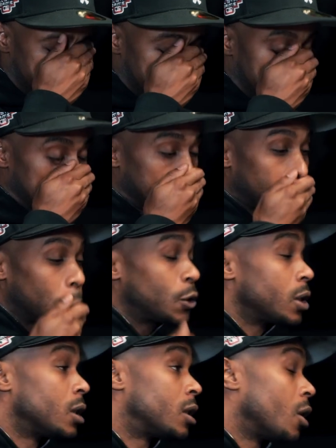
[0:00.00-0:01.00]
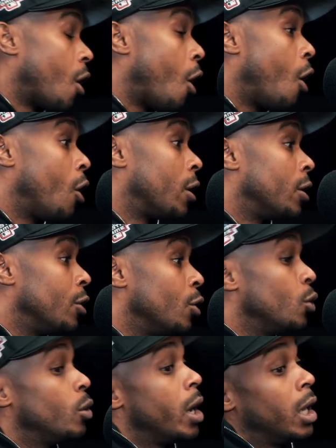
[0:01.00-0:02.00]
that introduced us to all the
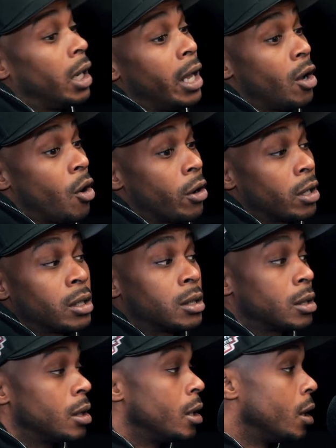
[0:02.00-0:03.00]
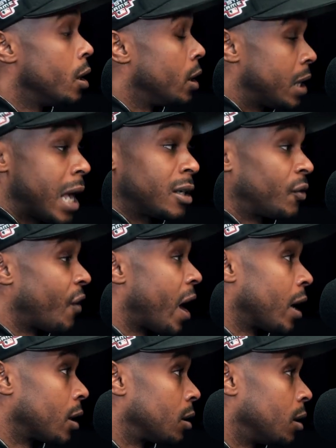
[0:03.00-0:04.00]
new LA artists. Right. Yep. That's
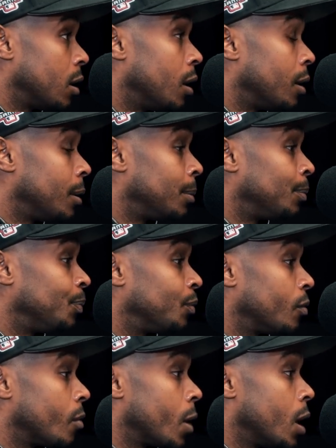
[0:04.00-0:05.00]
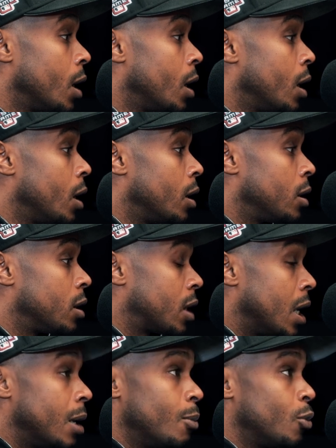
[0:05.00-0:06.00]
facts. Um,
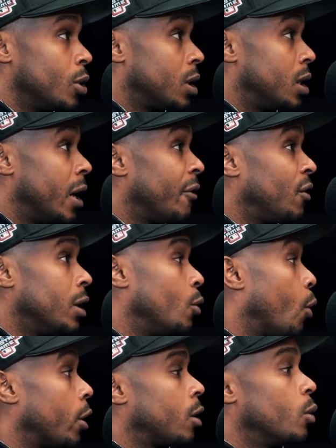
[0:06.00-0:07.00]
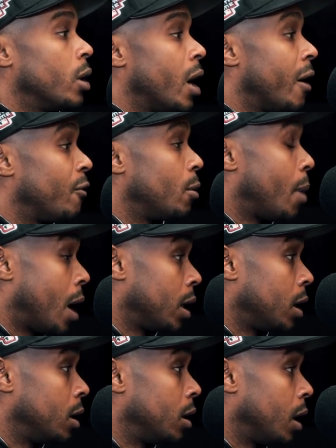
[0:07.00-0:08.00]
Scheme was definitely working with
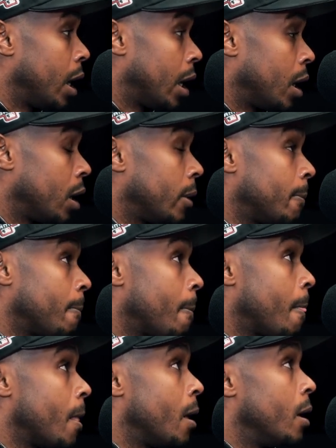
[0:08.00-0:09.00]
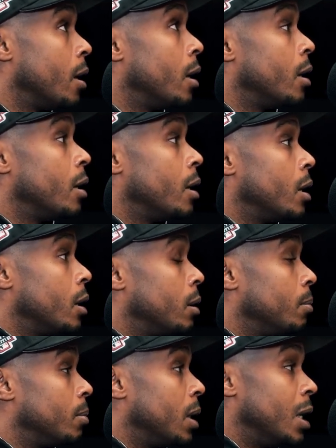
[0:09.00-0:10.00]
everybody, and
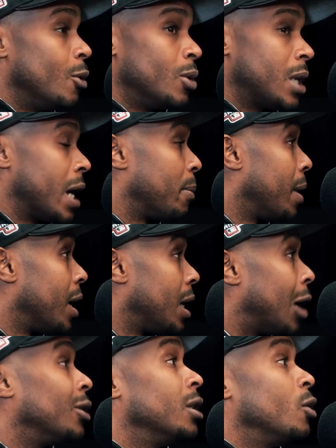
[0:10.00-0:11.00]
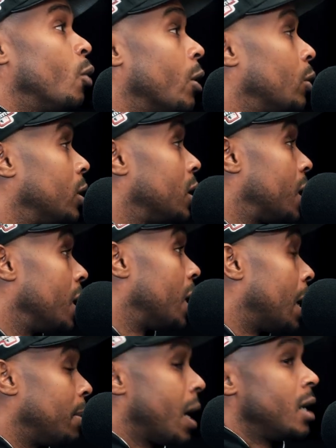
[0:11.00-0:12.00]
he was like, "Man, y'all need to work with this kid
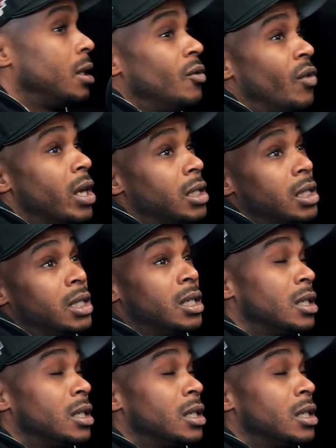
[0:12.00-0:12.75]
named Casey Veggies.